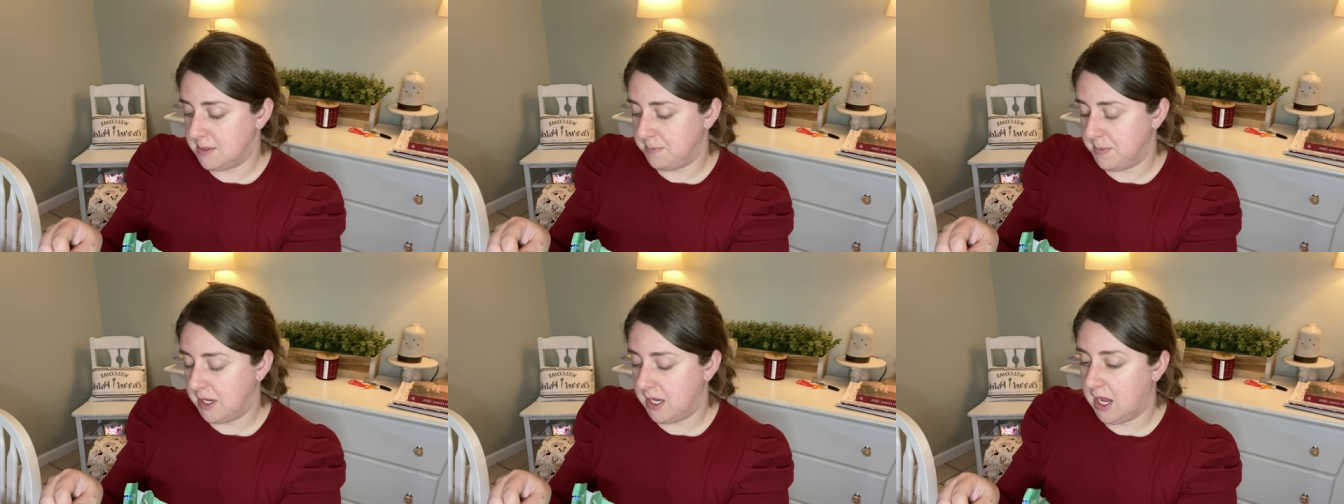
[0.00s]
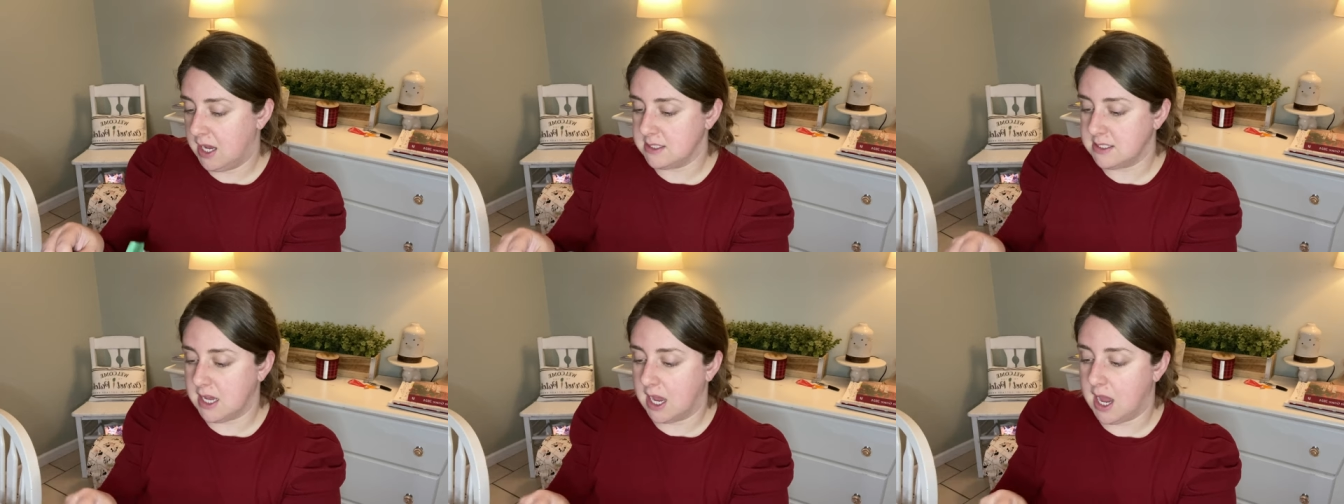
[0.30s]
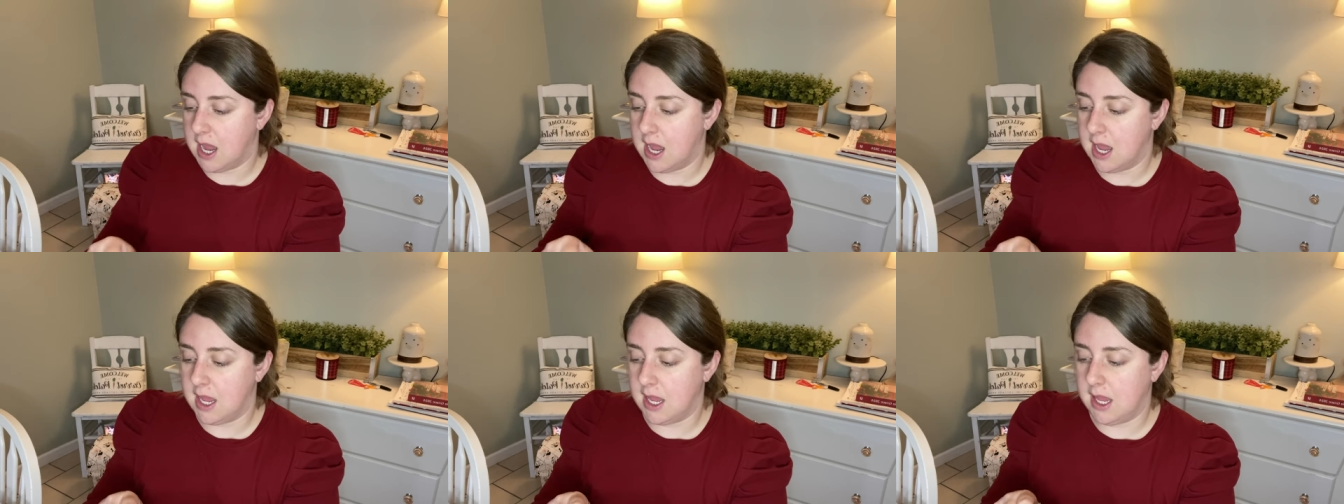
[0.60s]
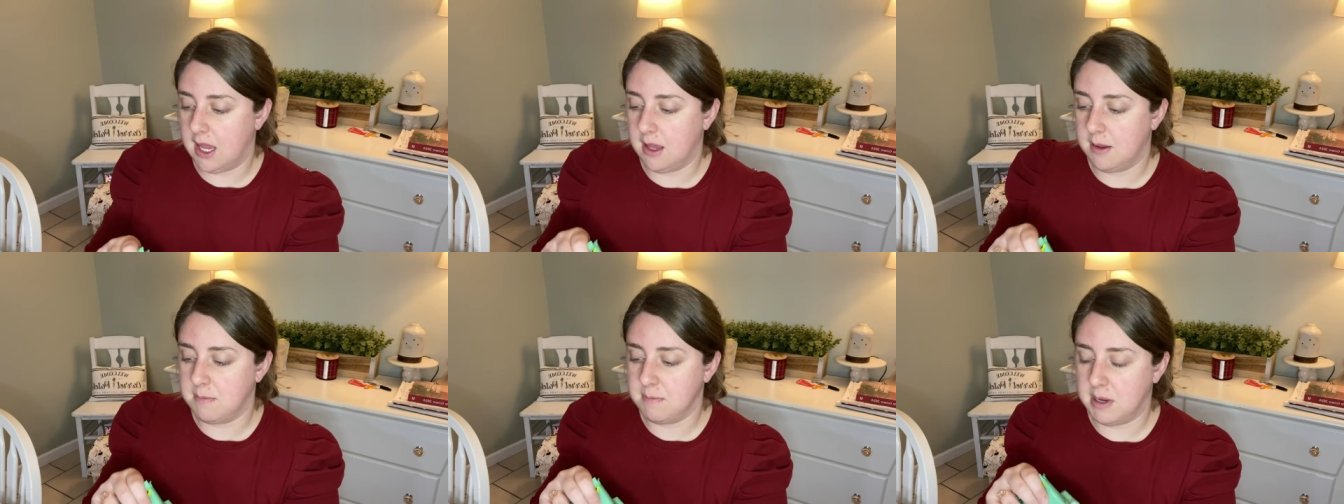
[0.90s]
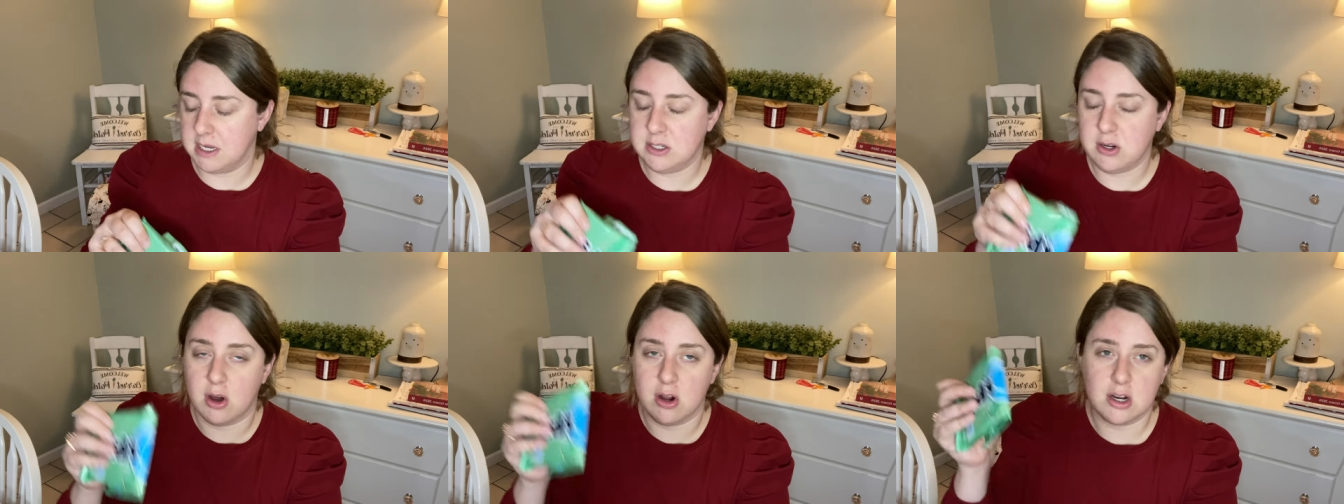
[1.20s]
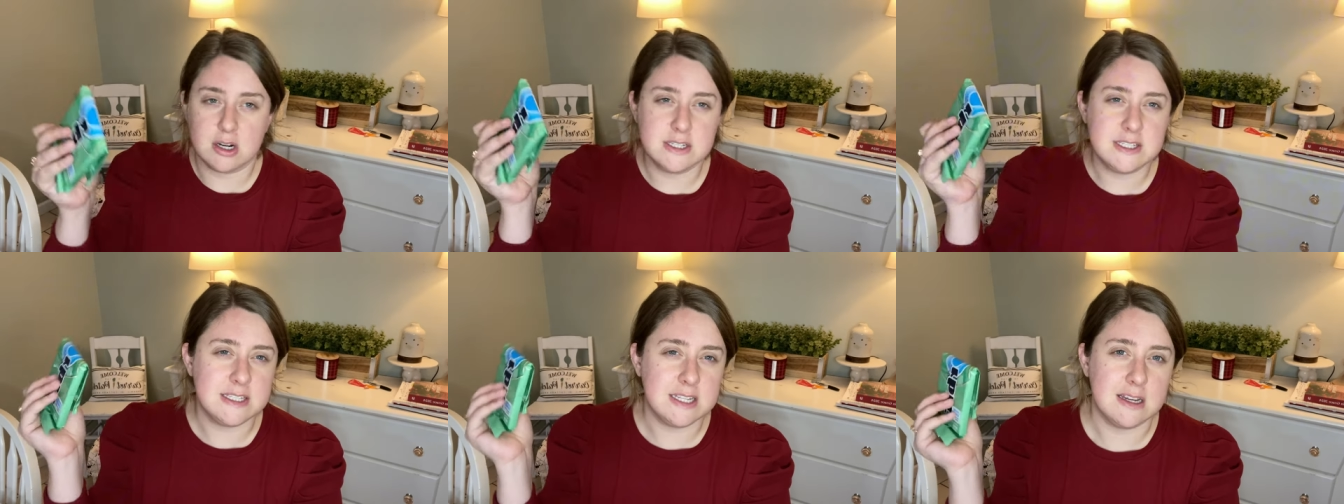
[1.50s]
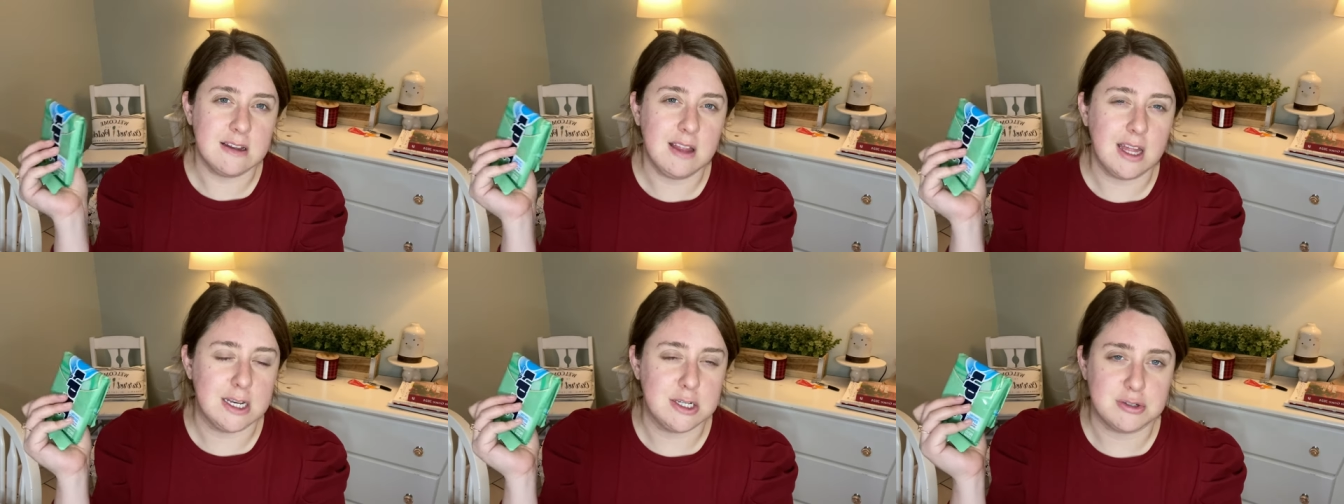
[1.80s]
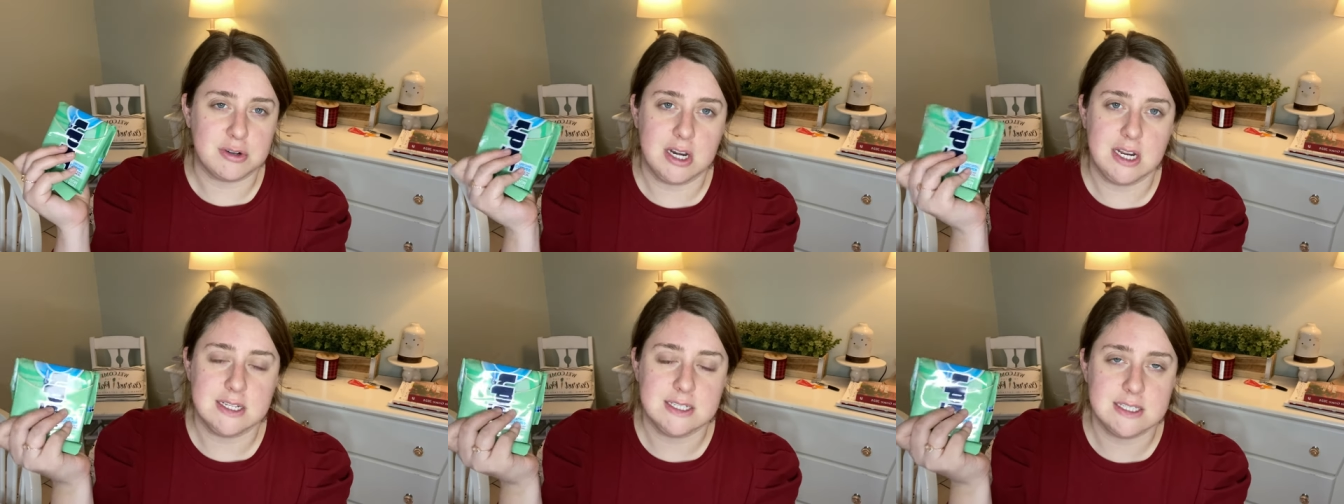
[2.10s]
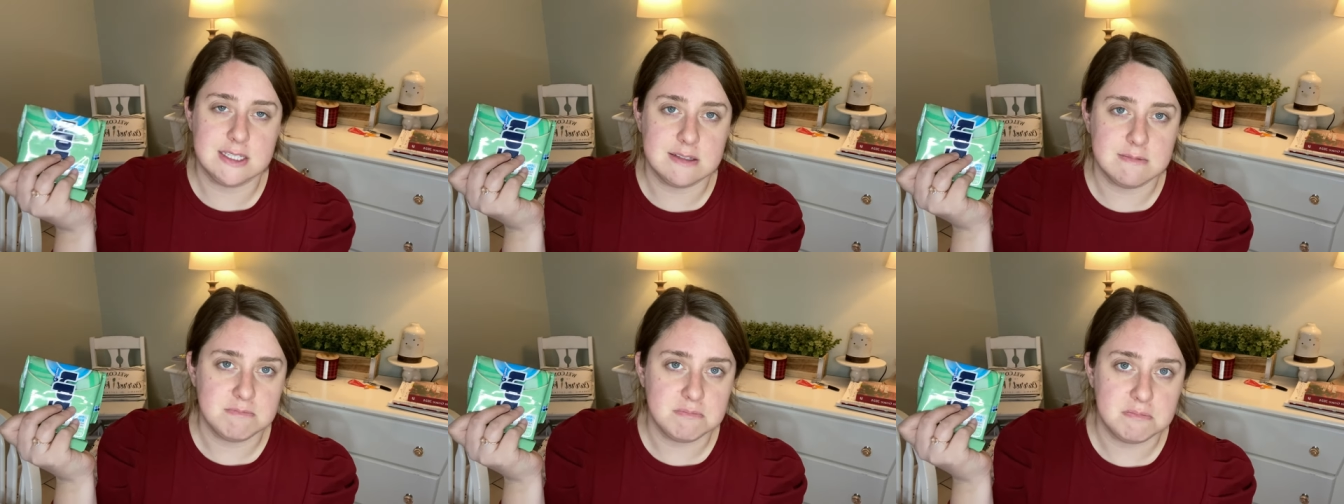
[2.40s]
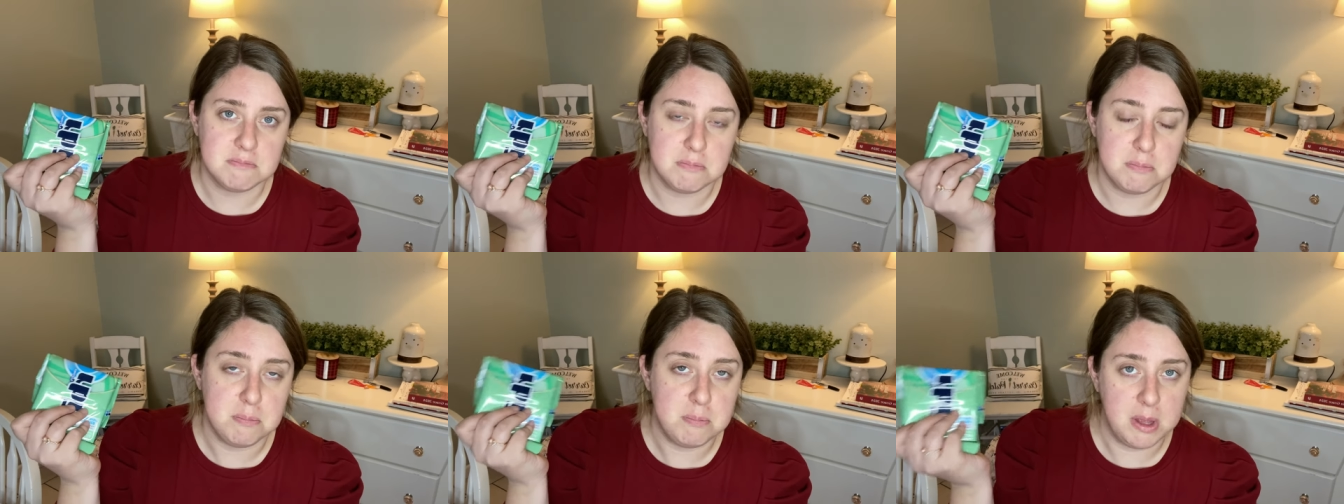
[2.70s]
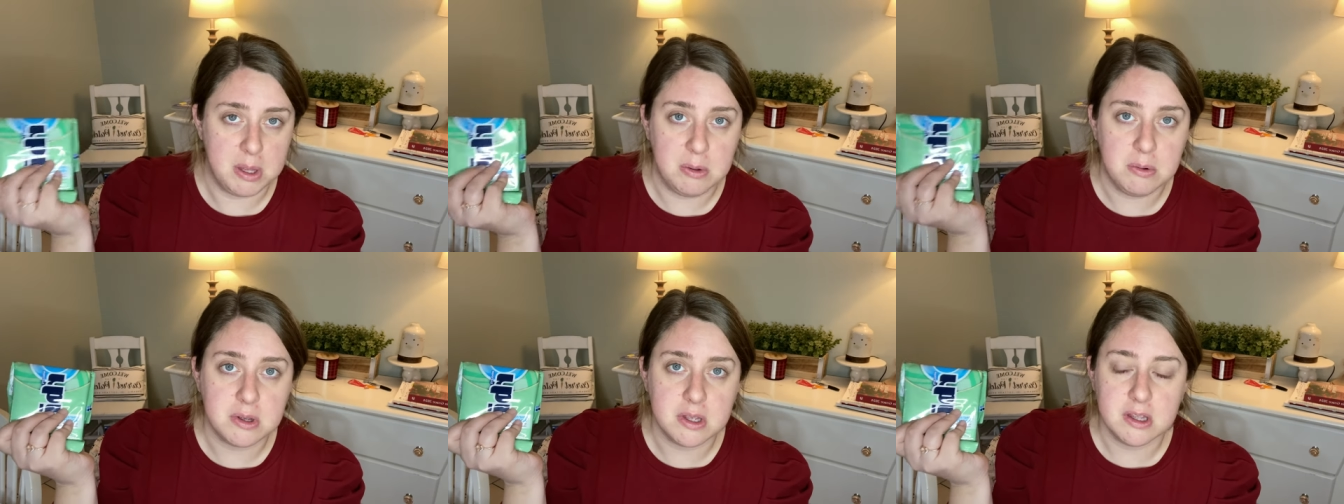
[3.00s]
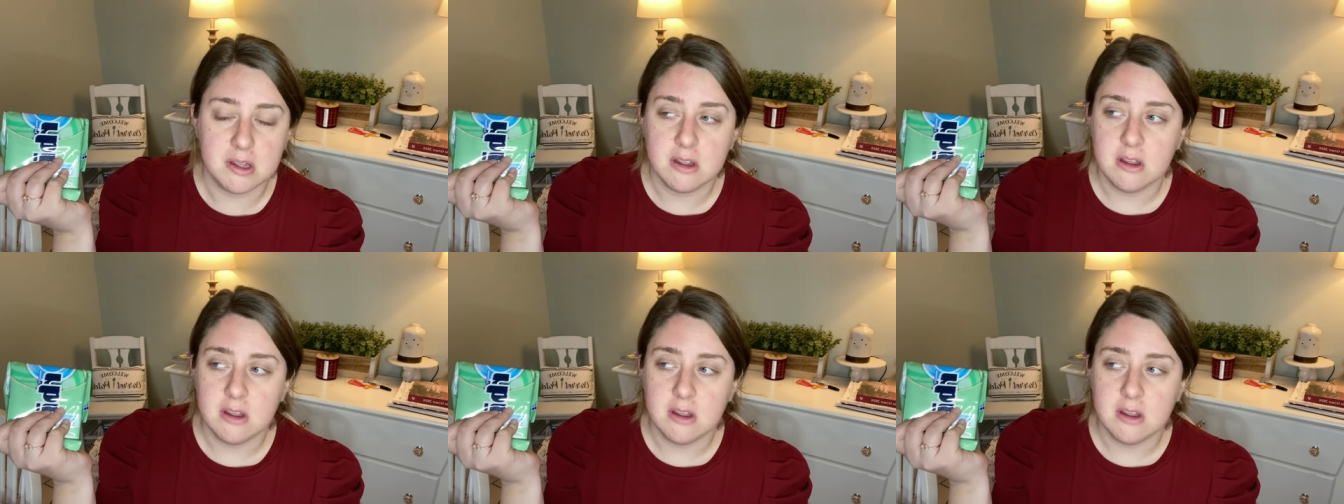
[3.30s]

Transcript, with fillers: because I my daughter still like drinks milk